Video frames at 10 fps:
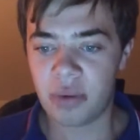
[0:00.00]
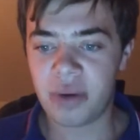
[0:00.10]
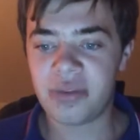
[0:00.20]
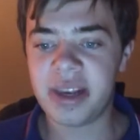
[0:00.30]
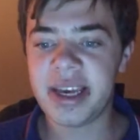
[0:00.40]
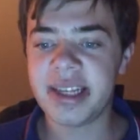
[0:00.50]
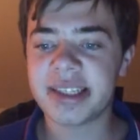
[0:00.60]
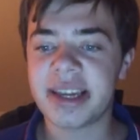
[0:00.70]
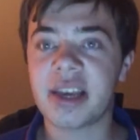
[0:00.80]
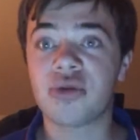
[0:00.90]
With
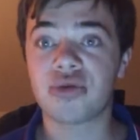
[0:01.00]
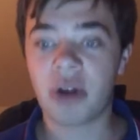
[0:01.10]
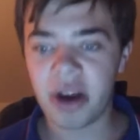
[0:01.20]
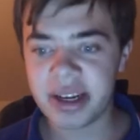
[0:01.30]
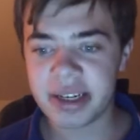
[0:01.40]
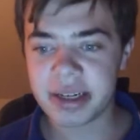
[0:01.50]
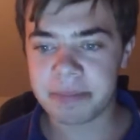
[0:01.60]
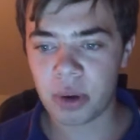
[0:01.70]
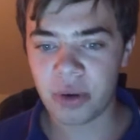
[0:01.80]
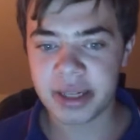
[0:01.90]
Leeds, they grinded a
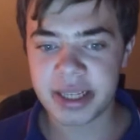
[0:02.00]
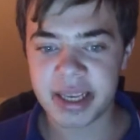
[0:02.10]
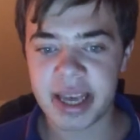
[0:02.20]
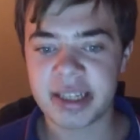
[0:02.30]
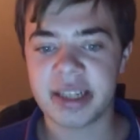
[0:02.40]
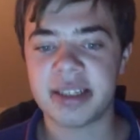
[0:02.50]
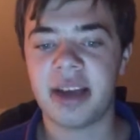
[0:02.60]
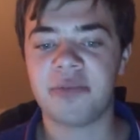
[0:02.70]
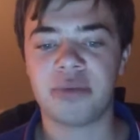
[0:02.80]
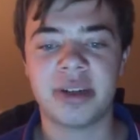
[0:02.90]
point against a
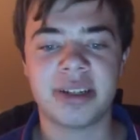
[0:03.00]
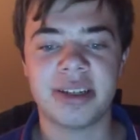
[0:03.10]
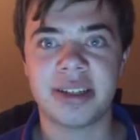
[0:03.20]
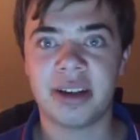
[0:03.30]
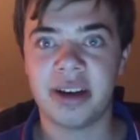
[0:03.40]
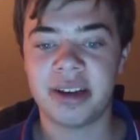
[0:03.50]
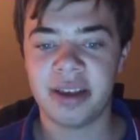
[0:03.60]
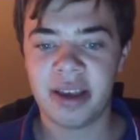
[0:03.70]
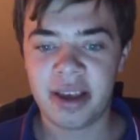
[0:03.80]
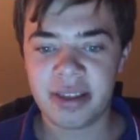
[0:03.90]
tough Preston side.
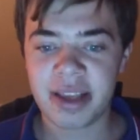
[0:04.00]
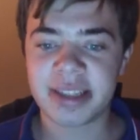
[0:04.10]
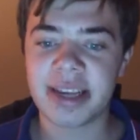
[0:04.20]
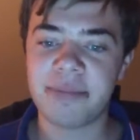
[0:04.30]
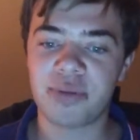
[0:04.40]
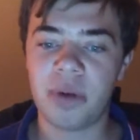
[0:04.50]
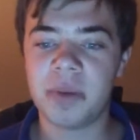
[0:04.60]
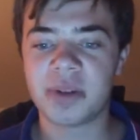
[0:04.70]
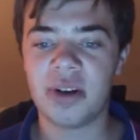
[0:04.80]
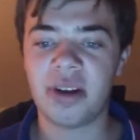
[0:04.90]
Their same
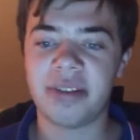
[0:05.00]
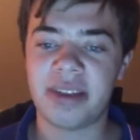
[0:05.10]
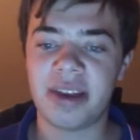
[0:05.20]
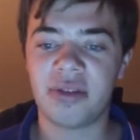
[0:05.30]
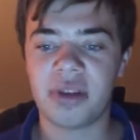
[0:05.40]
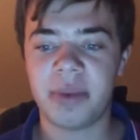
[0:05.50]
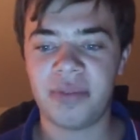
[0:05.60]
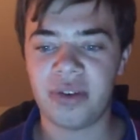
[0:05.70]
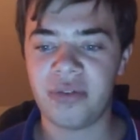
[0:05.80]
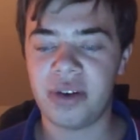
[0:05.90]
problems looked like that they were going to
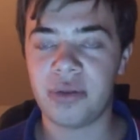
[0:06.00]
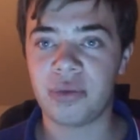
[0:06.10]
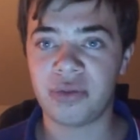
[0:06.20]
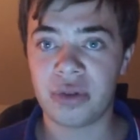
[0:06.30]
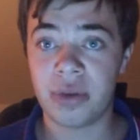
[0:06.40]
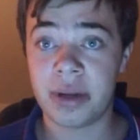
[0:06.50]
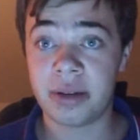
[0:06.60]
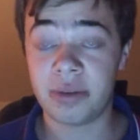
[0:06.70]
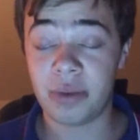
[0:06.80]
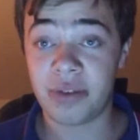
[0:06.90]
be fulfilled through
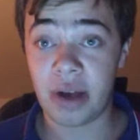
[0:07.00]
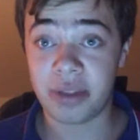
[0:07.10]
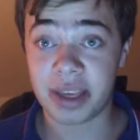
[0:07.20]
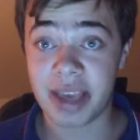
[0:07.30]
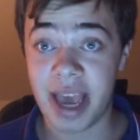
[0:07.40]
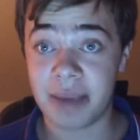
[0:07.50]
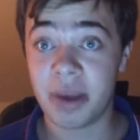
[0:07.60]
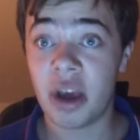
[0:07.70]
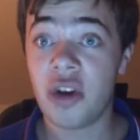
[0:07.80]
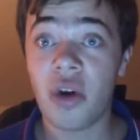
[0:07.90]
in, without the
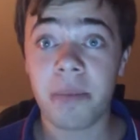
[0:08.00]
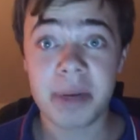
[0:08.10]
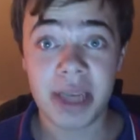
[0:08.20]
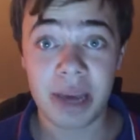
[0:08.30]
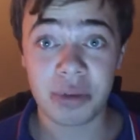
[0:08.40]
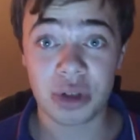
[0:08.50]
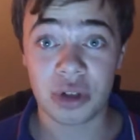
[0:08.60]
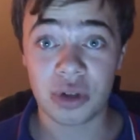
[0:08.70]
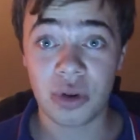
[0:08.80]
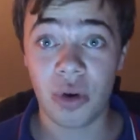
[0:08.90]
game, not being able to
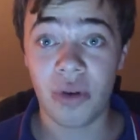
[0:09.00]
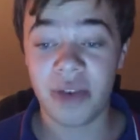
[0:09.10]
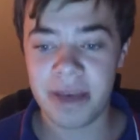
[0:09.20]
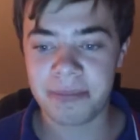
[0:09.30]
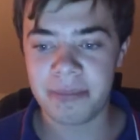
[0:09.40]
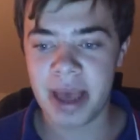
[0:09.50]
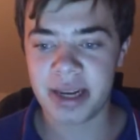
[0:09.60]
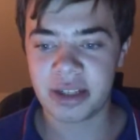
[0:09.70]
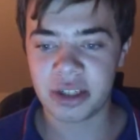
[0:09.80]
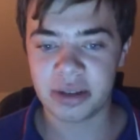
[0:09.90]
score their
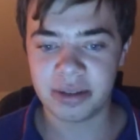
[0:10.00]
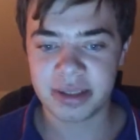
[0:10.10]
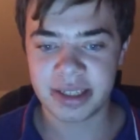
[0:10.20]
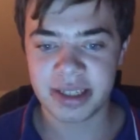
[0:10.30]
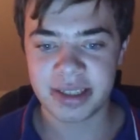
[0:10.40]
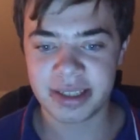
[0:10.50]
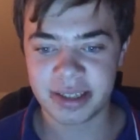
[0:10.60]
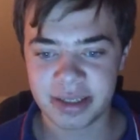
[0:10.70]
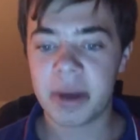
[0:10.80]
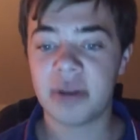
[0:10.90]
many
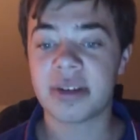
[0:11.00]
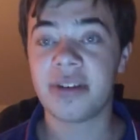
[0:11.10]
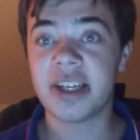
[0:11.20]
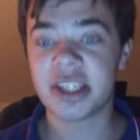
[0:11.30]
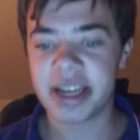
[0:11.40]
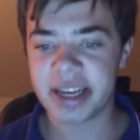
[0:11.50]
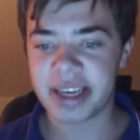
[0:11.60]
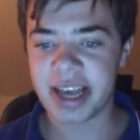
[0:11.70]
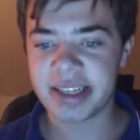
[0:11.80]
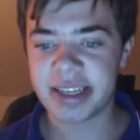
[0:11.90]
chances. But it was eventually
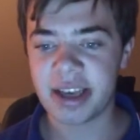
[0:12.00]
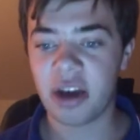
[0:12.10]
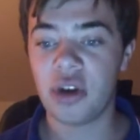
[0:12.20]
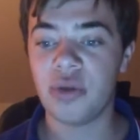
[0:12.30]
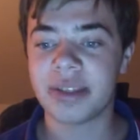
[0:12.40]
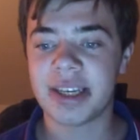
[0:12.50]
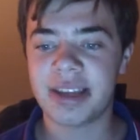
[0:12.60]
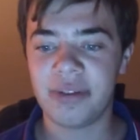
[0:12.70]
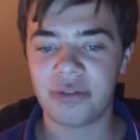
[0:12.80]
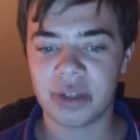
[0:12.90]
Nketiah who was the
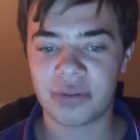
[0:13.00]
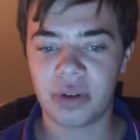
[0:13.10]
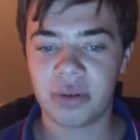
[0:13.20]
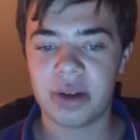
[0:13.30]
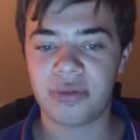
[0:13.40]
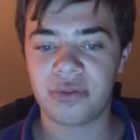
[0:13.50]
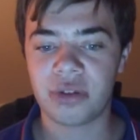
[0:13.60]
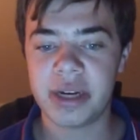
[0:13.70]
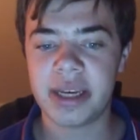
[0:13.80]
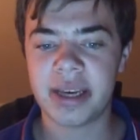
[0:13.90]
difference, following a
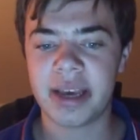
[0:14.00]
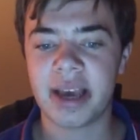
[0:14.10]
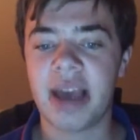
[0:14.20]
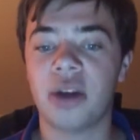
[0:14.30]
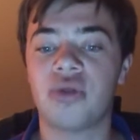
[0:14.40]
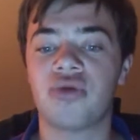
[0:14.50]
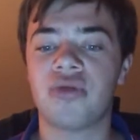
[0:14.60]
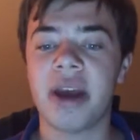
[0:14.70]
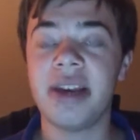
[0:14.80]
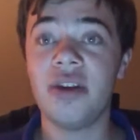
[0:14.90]
free kick and a
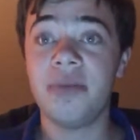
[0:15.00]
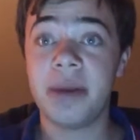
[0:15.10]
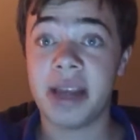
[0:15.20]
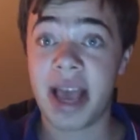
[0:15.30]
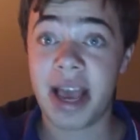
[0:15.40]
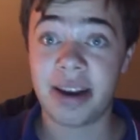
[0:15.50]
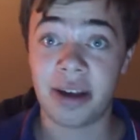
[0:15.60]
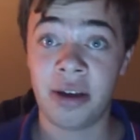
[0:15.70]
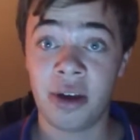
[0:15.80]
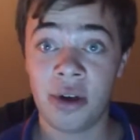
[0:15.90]
great looping
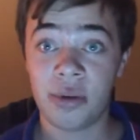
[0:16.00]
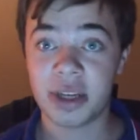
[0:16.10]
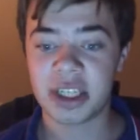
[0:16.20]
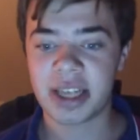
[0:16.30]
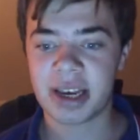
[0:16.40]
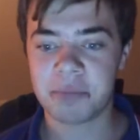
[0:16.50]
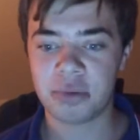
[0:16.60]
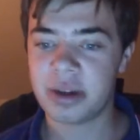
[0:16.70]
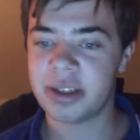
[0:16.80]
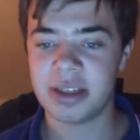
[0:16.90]
header which sank
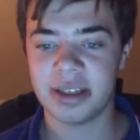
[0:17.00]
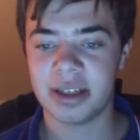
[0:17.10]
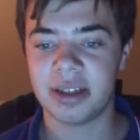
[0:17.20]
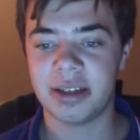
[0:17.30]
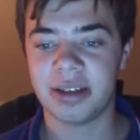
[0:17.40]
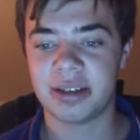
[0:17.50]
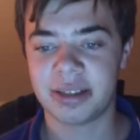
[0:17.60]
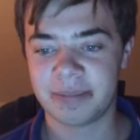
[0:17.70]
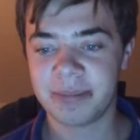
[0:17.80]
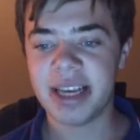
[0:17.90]
Preston's
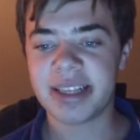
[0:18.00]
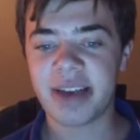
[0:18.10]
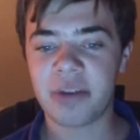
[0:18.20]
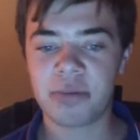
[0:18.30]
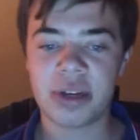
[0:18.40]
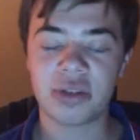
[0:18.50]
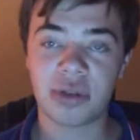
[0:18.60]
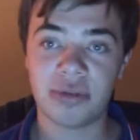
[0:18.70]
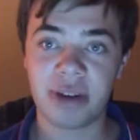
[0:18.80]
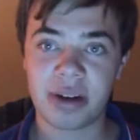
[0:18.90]
heart. Leeds have a pretty
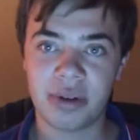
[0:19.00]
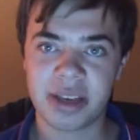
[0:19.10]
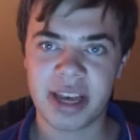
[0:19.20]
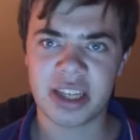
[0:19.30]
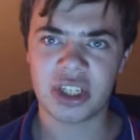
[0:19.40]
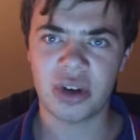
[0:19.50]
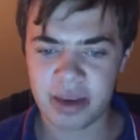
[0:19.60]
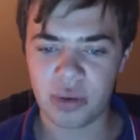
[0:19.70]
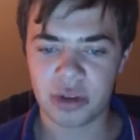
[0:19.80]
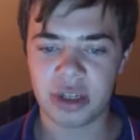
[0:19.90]
strong record against
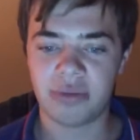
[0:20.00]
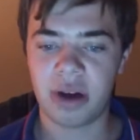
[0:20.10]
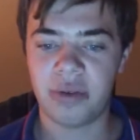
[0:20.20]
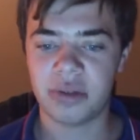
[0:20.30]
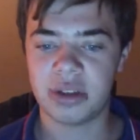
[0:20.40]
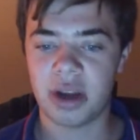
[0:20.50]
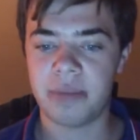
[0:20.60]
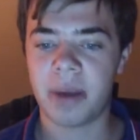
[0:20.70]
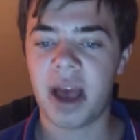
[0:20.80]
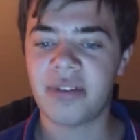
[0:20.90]
their Yorkshire rivals
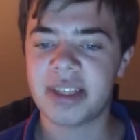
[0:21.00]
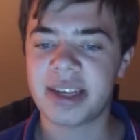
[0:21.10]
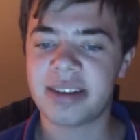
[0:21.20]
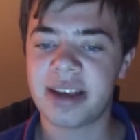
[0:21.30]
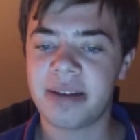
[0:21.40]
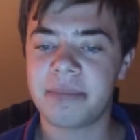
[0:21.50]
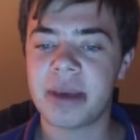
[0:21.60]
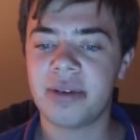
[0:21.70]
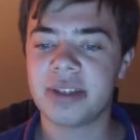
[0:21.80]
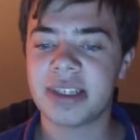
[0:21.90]
though, but having said that,
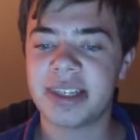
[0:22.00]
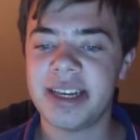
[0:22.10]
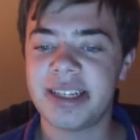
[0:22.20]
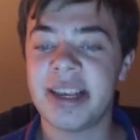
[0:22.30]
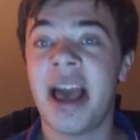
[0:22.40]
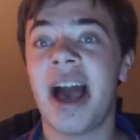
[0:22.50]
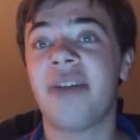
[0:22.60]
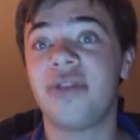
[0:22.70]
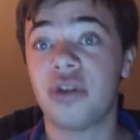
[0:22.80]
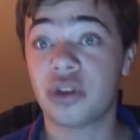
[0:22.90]
Bielsa's Leeds
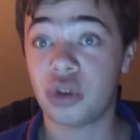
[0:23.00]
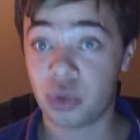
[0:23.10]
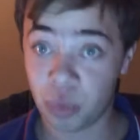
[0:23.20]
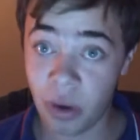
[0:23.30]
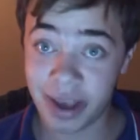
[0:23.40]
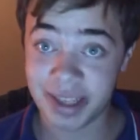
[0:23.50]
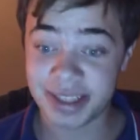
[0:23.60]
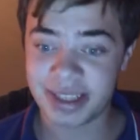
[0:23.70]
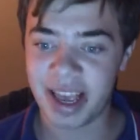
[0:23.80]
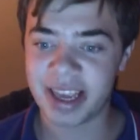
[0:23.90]
have lost
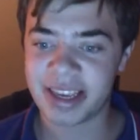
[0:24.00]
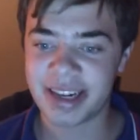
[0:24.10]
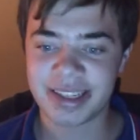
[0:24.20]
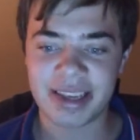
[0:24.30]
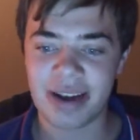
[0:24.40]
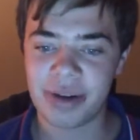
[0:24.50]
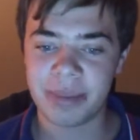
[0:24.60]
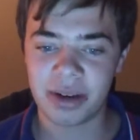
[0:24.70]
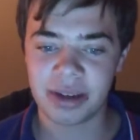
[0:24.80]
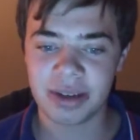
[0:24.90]
twice against Gary
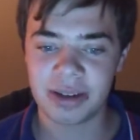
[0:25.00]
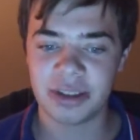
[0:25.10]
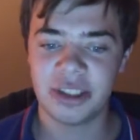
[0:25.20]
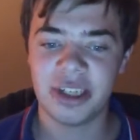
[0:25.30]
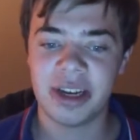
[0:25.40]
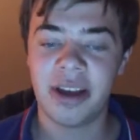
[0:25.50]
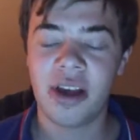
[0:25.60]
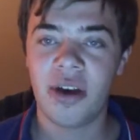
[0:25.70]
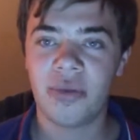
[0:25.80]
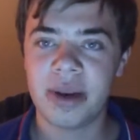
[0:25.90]
Monk last year,
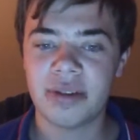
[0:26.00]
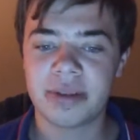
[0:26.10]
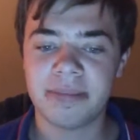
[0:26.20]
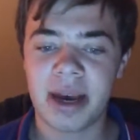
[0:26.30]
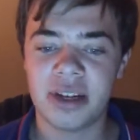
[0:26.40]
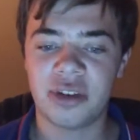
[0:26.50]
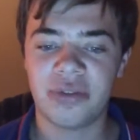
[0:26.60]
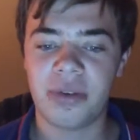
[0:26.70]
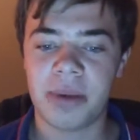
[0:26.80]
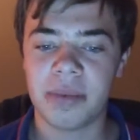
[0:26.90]
when he was
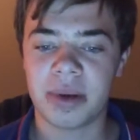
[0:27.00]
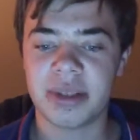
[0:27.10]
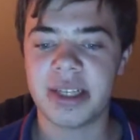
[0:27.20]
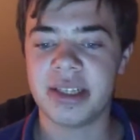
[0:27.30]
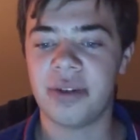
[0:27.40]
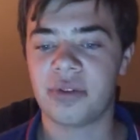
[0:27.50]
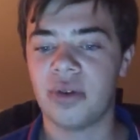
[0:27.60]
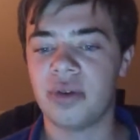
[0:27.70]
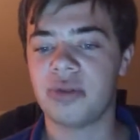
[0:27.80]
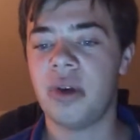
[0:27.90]
manager for Birmingham City of
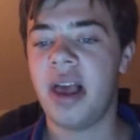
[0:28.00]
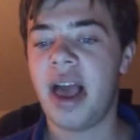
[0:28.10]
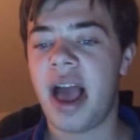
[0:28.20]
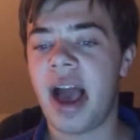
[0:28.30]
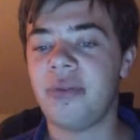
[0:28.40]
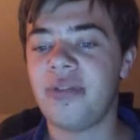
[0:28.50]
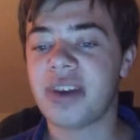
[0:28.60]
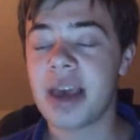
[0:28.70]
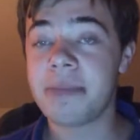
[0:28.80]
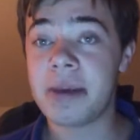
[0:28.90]
course. And with
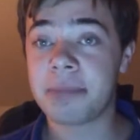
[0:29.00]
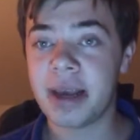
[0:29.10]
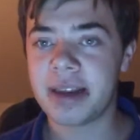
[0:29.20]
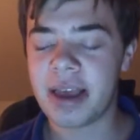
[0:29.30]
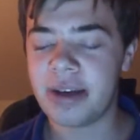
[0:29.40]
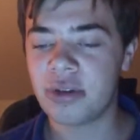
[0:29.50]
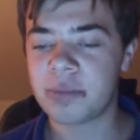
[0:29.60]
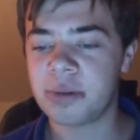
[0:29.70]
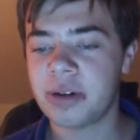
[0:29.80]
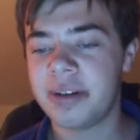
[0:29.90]
the game being played at
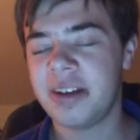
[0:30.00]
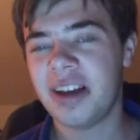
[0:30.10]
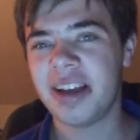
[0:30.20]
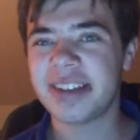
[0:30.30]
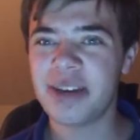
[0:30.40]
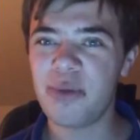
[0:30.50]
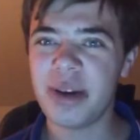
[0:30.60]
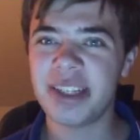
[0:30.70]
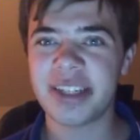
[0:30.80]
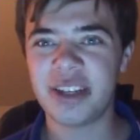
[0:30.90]
Hillsborough, I'd say
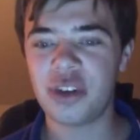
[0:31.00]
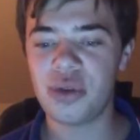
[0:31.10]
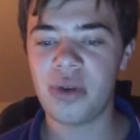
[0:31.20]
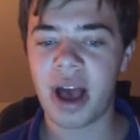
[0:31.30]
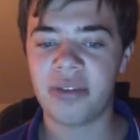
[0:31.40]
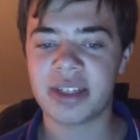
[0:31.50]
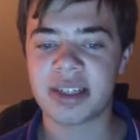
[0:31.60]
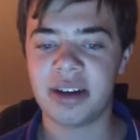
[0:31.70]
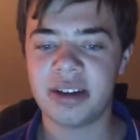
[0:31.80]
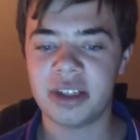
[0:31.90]
Wednesday do have a
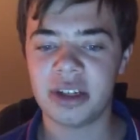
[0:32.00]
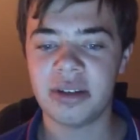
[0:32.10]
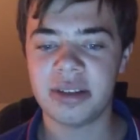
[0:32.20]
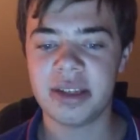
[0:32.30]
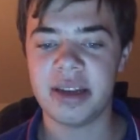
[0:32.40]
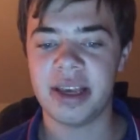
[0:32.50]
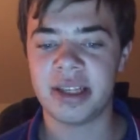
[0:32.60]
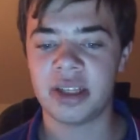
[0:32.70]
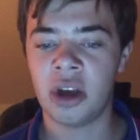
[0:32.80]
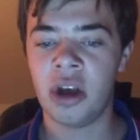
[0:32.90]
slight chance in
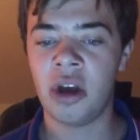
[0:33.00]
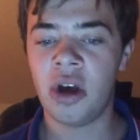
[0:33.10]
this.